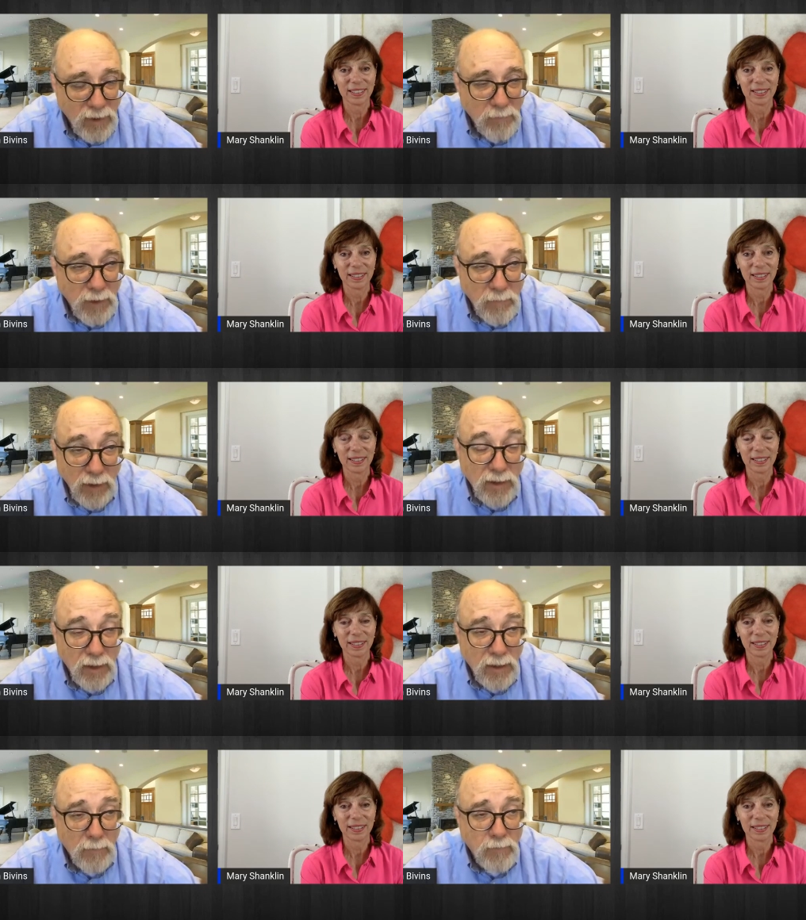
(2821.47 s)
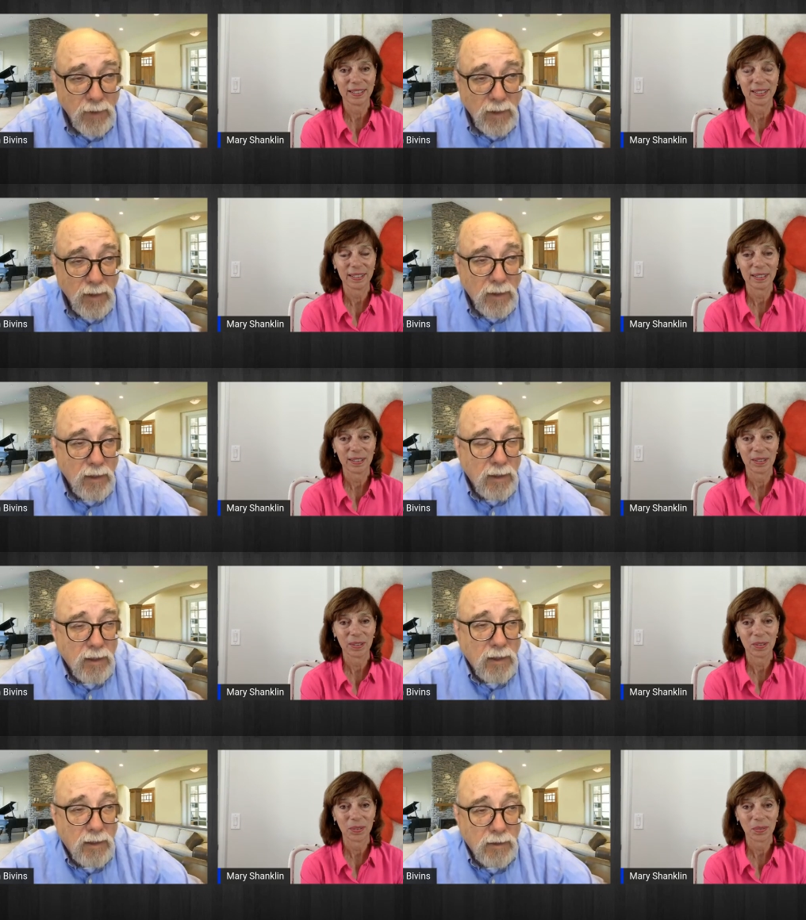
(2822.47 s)
Speaker 1: But but the uh,
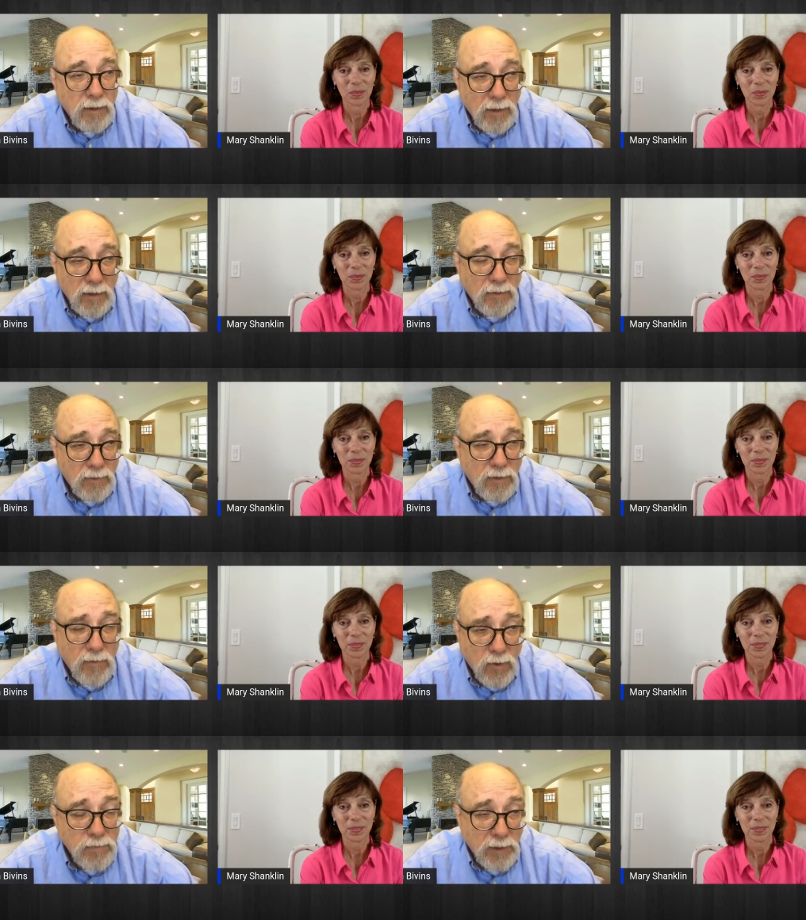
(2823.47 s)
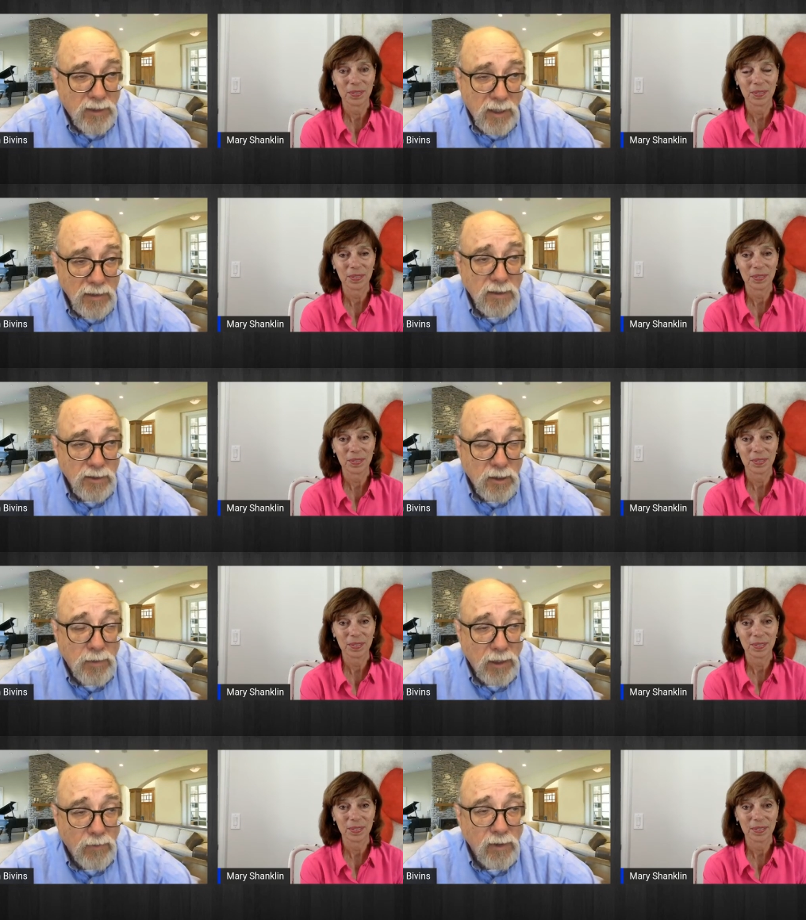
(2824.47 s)
and of course, but Tesla's the
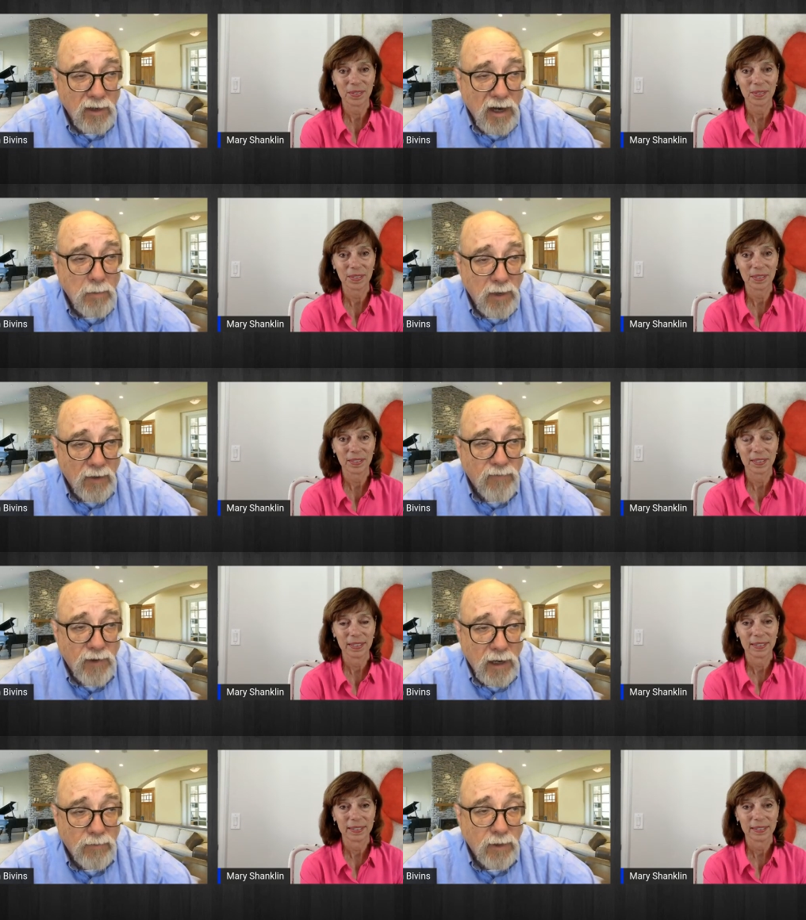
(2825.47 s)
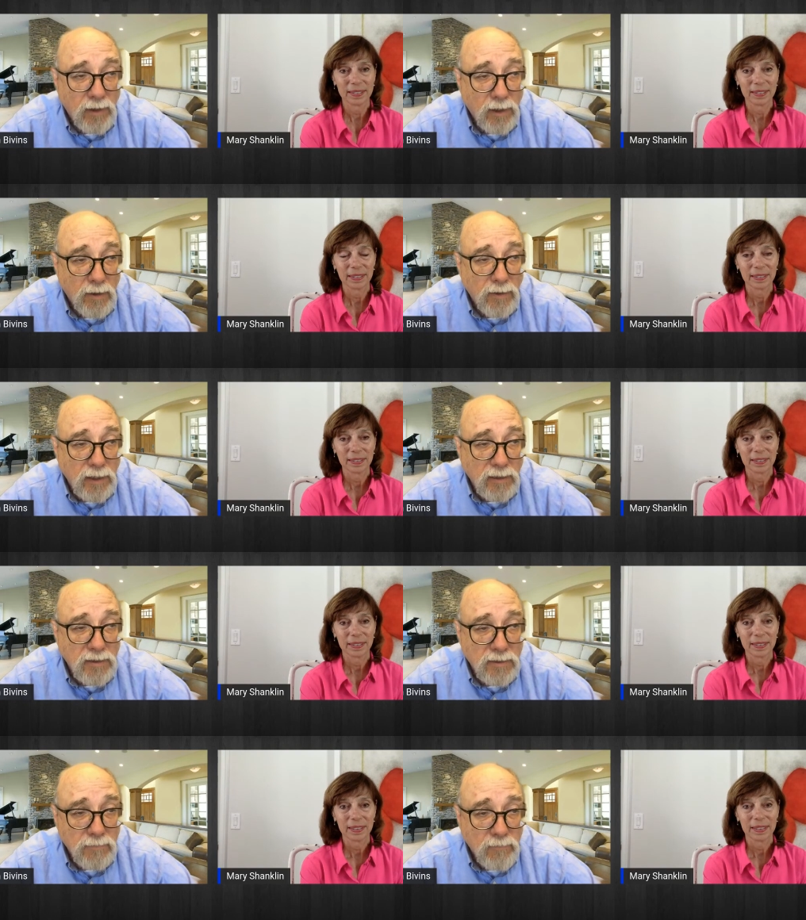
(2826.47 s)
big one. They got a big factory there, and
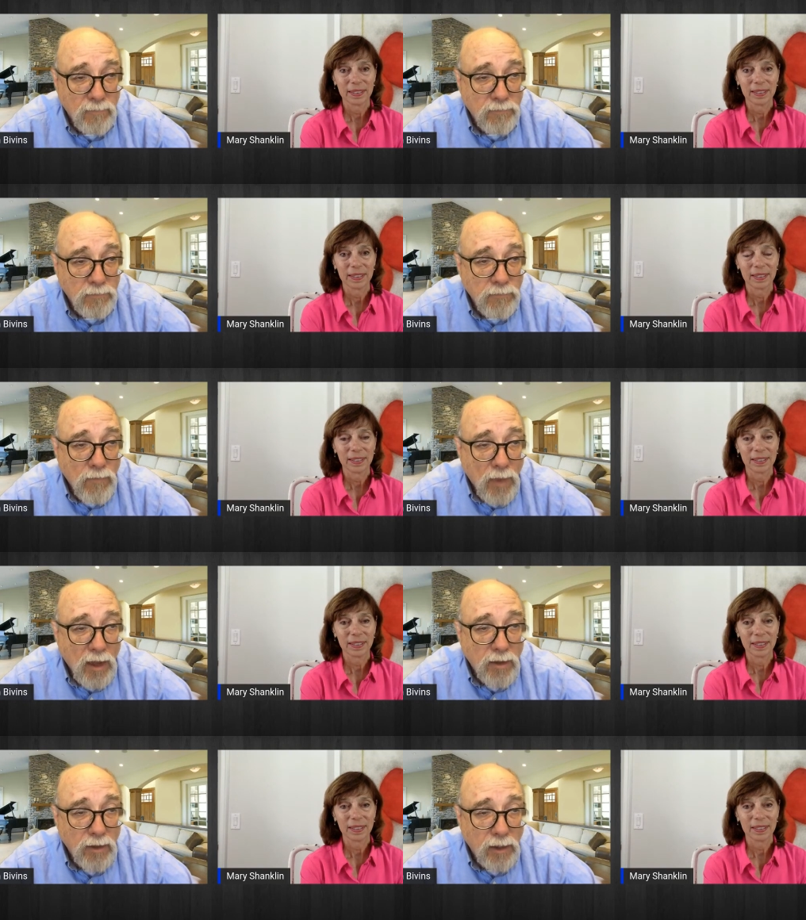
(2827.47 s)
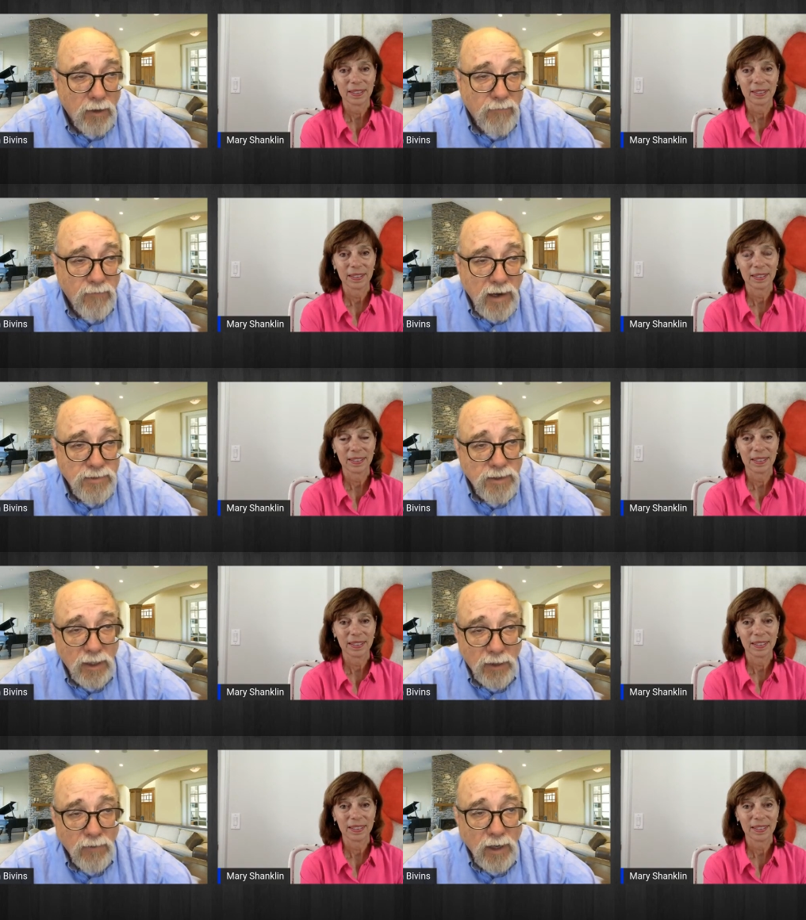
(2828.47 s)
that's the faster they
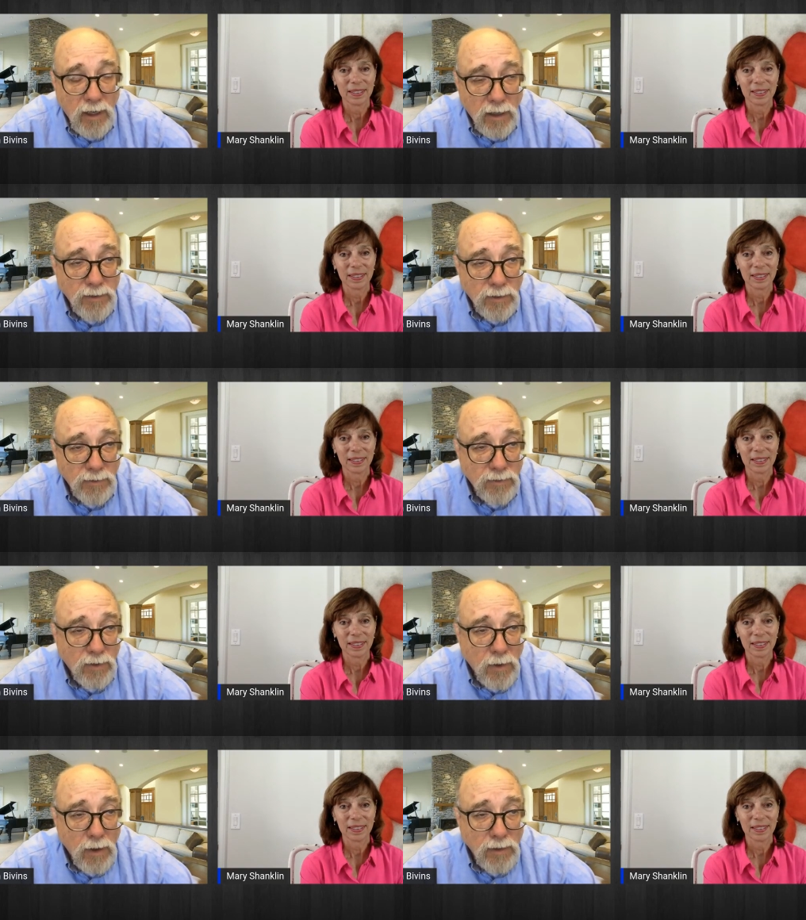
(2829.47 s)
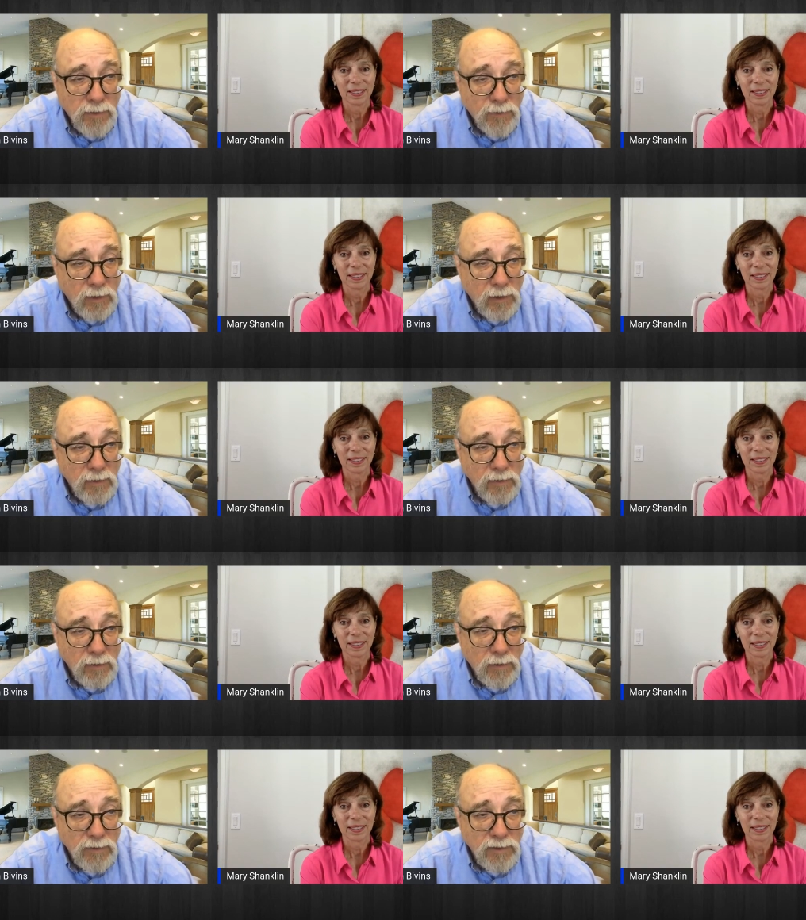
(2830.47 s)
crank out those cars, they
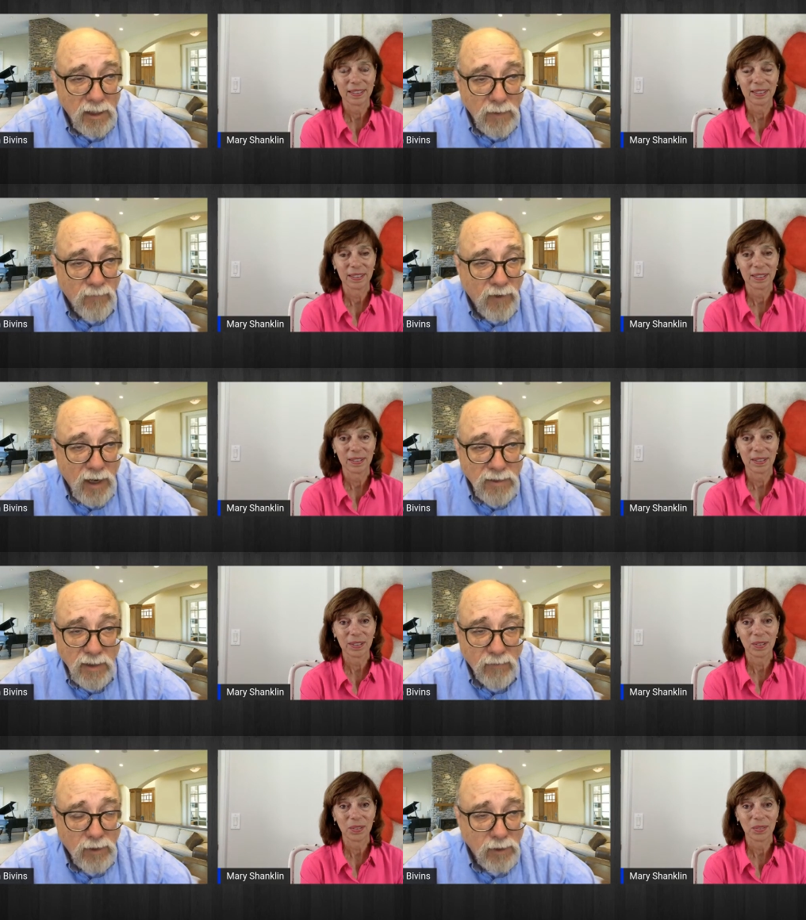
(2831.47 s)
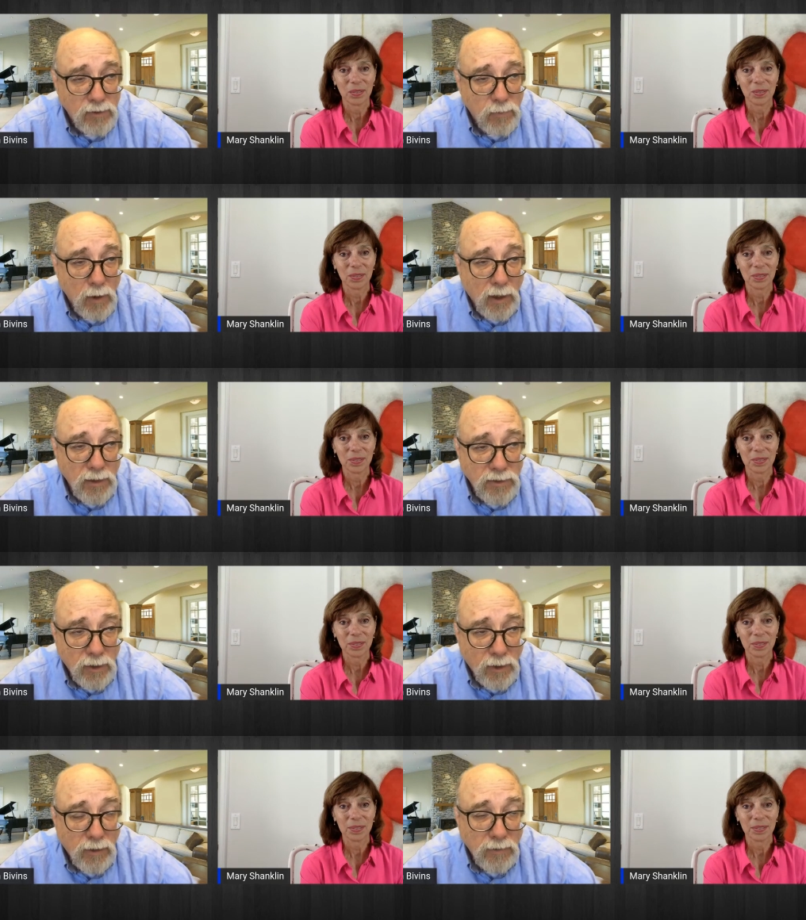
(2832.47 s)
they're selling fast. They have a huge market
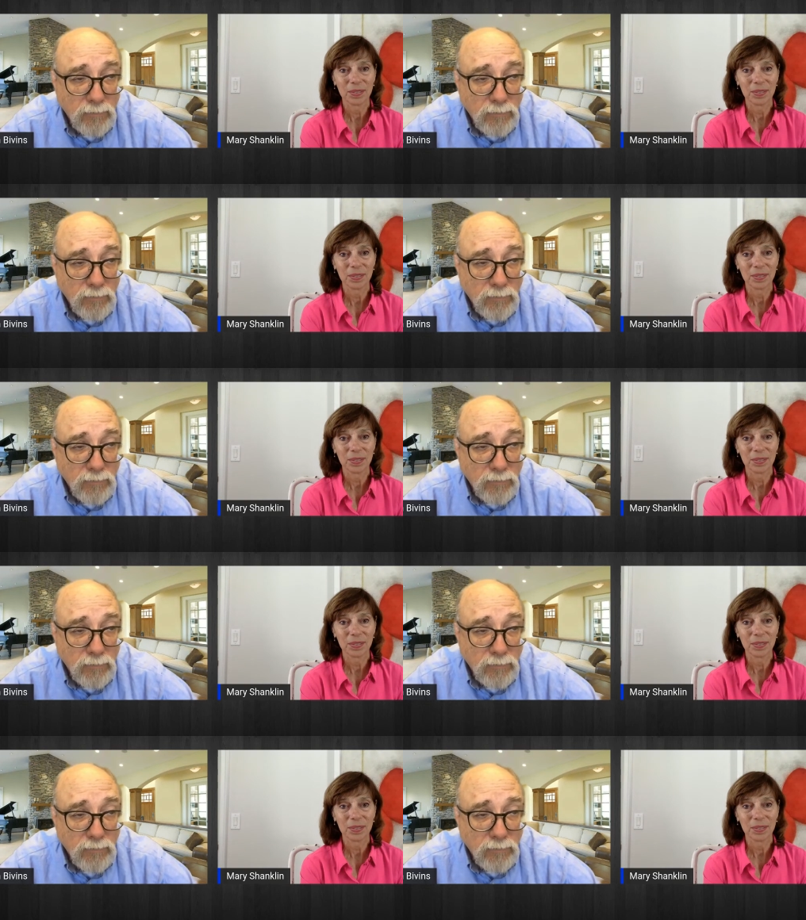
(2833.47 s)
share.